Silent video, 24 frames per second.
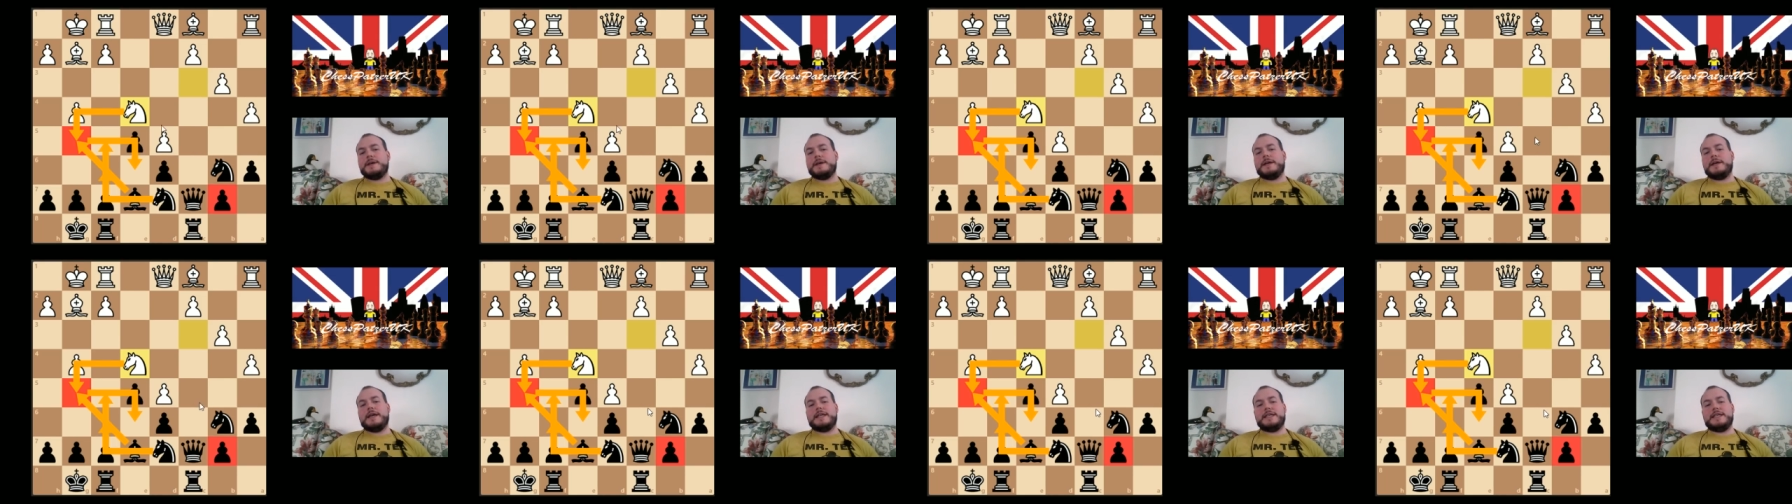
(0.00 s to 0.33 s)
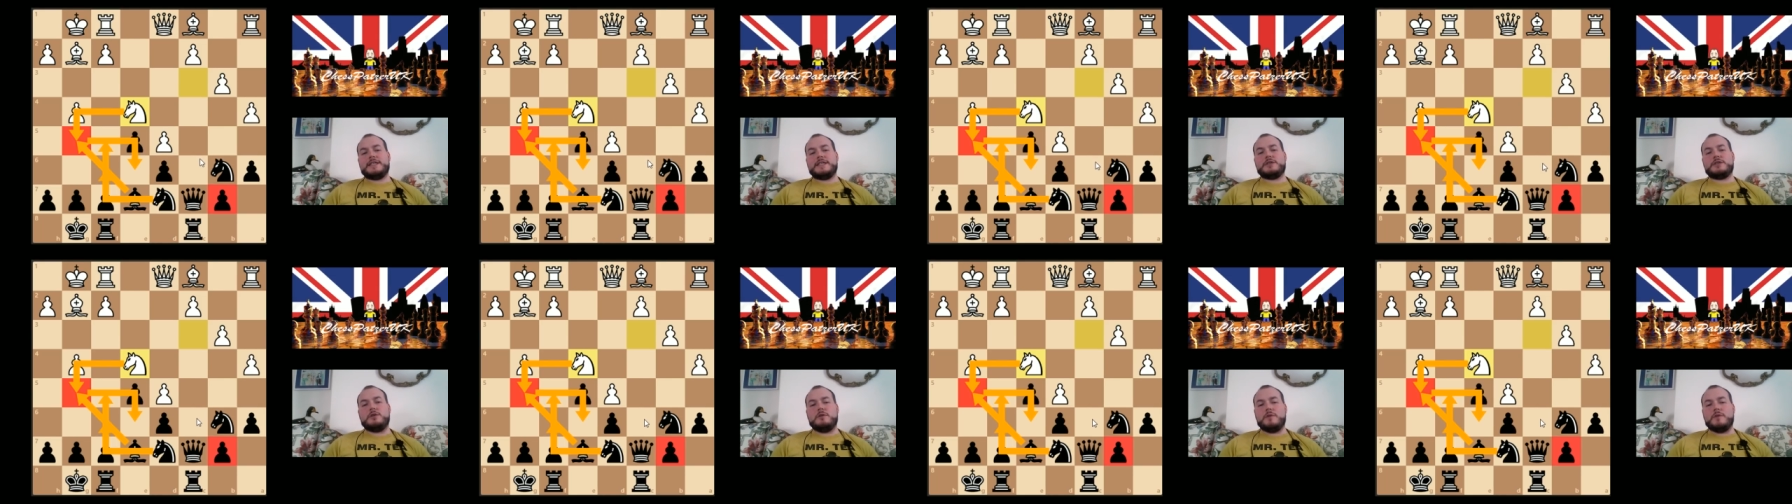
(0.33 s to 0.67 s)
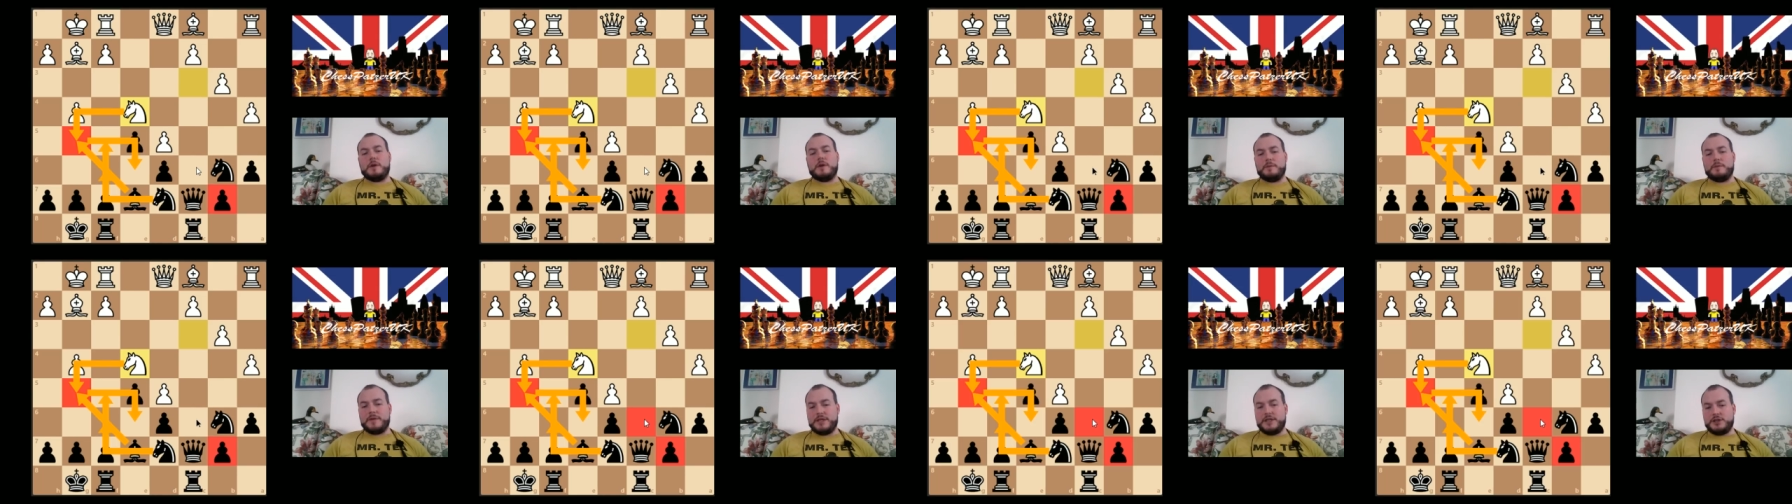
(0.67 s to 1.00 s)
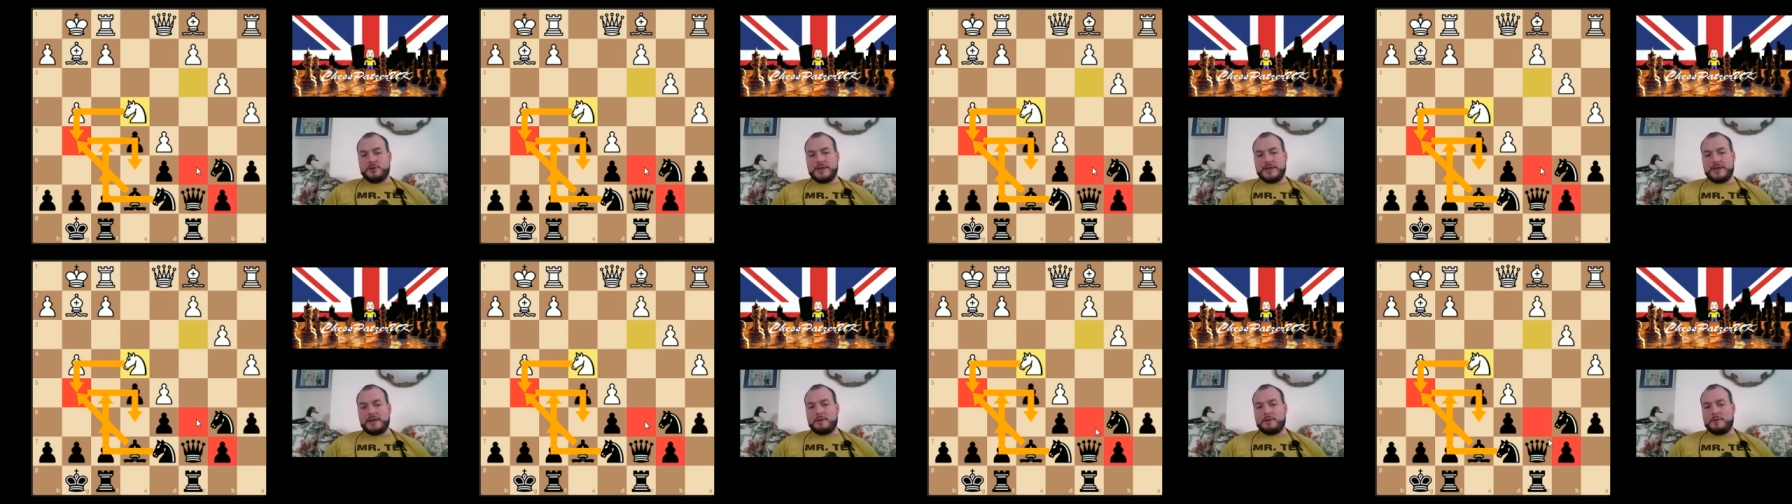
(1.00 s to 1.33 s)
in these sort of openings
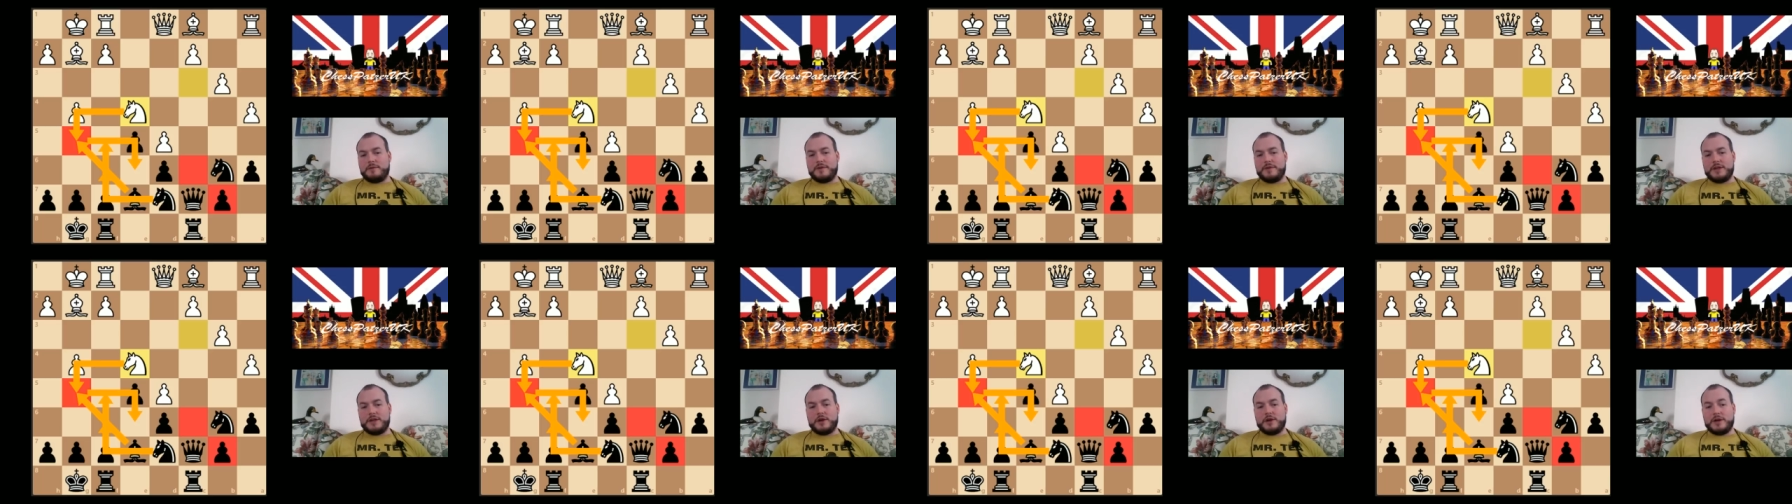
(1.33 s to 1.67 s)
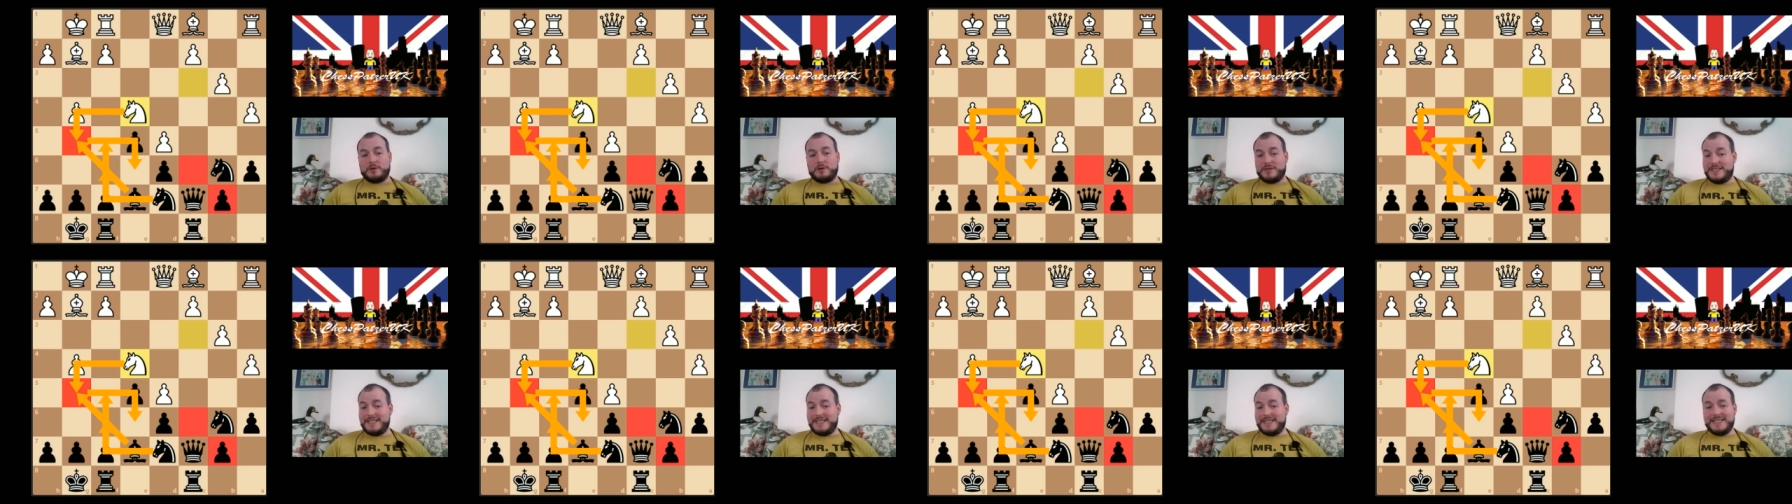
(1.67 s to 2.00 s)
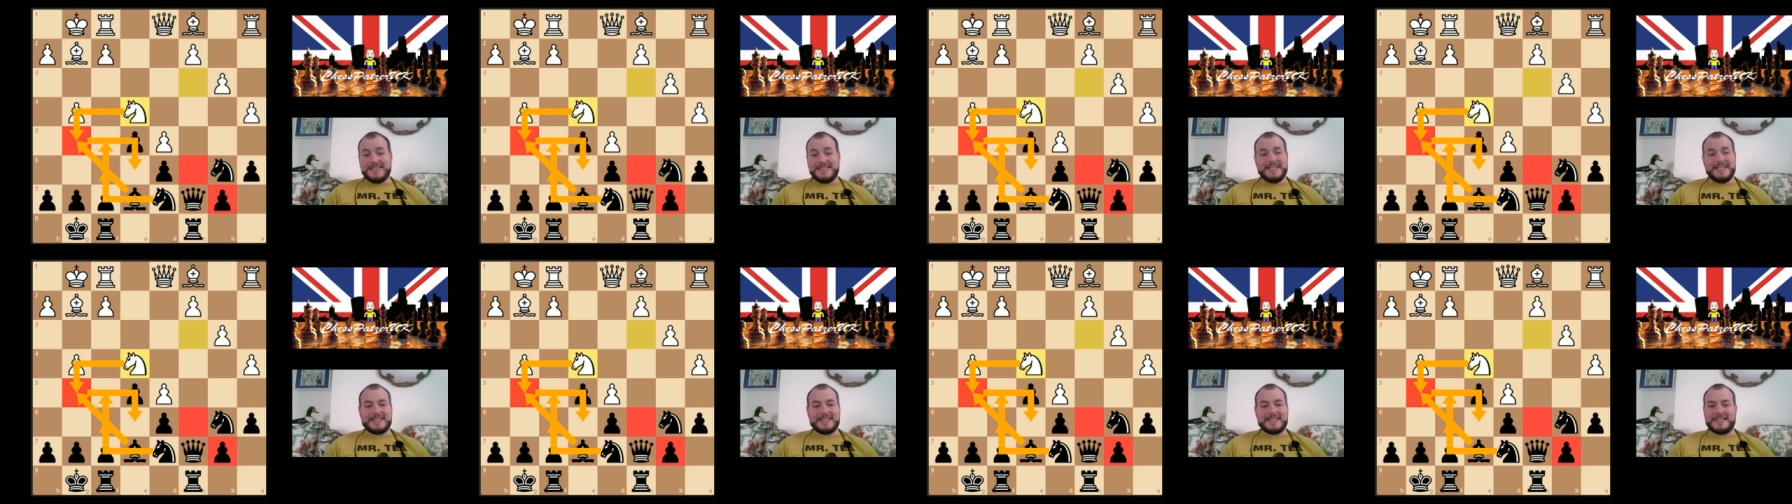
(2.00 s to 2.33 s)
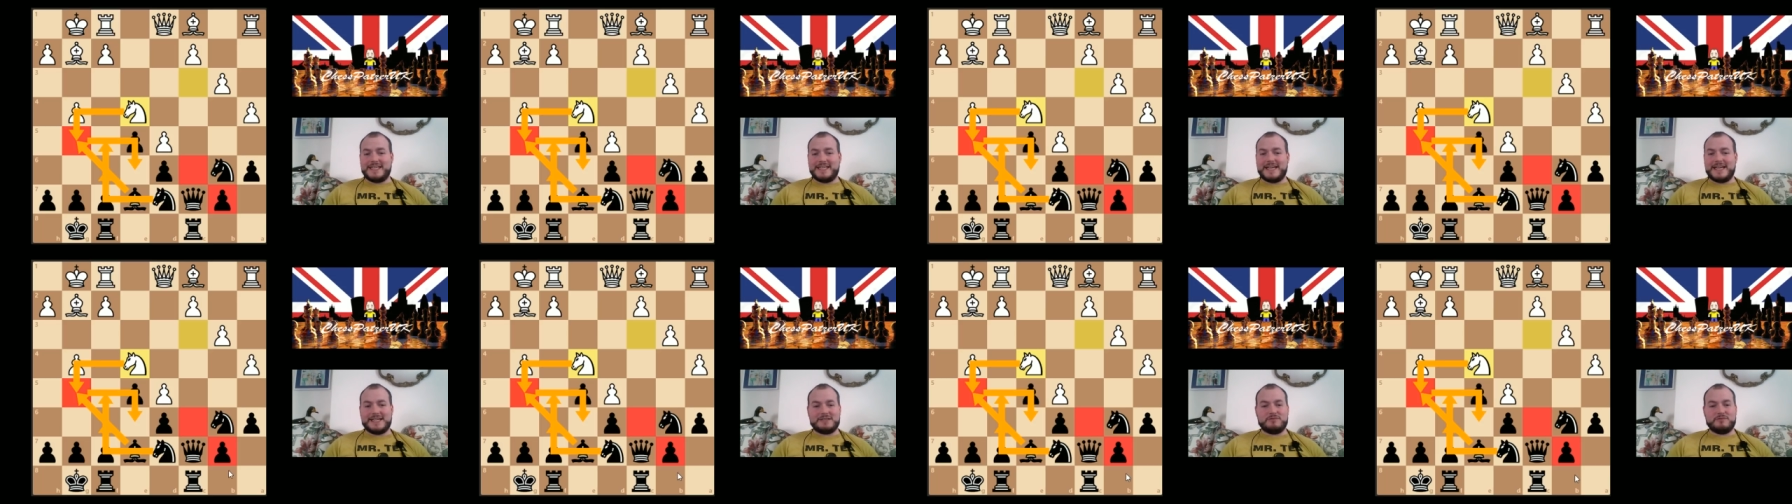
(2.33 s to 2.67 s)
you end up with a knight on c6,
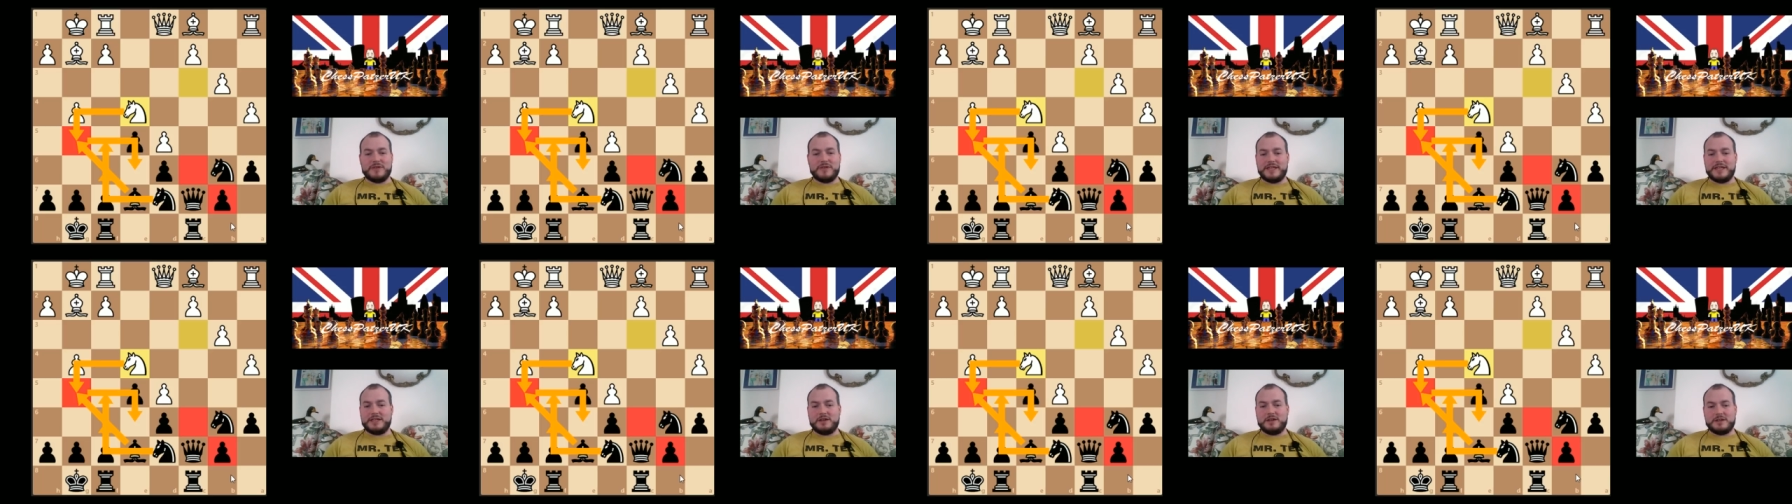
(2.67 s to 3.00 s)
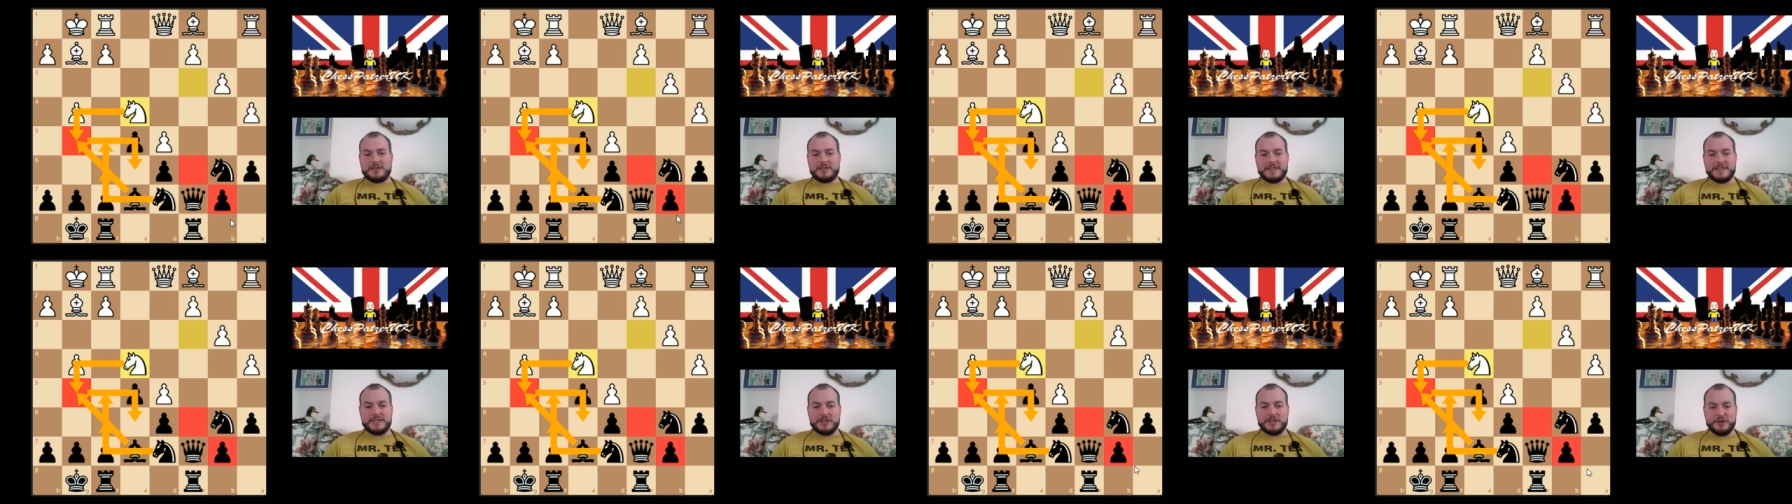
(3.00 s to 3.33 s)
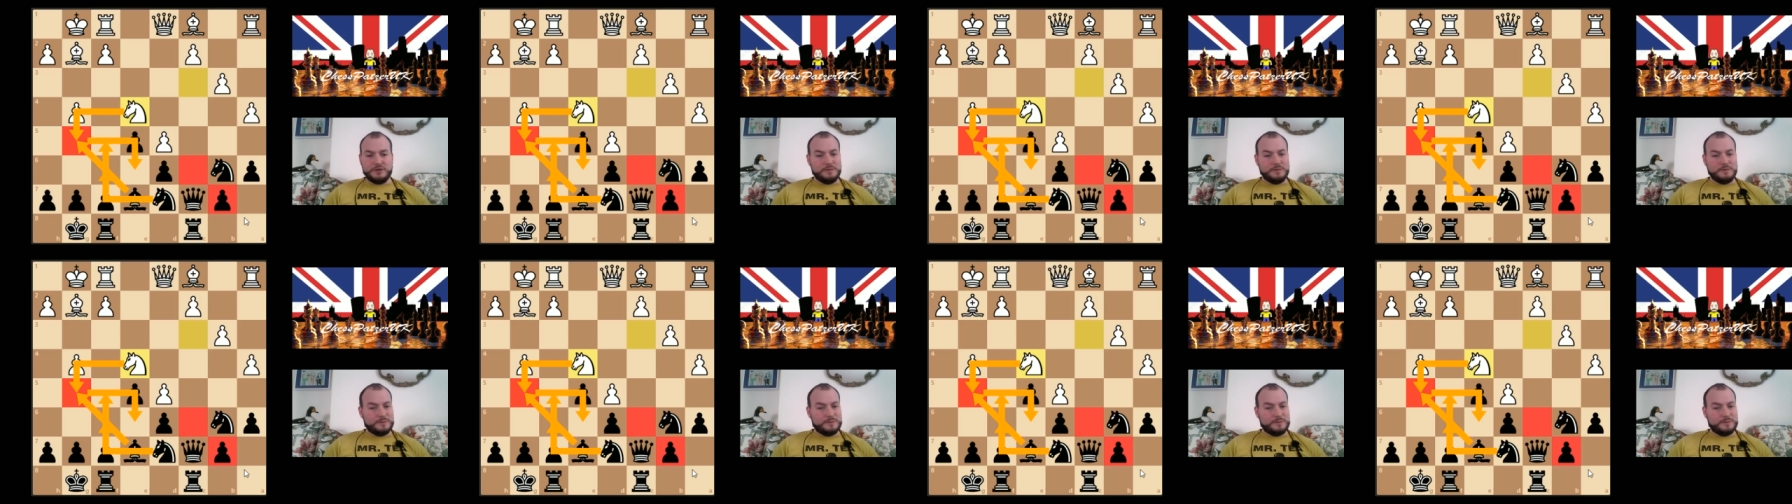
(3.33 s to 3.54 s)
and that's really nasty too.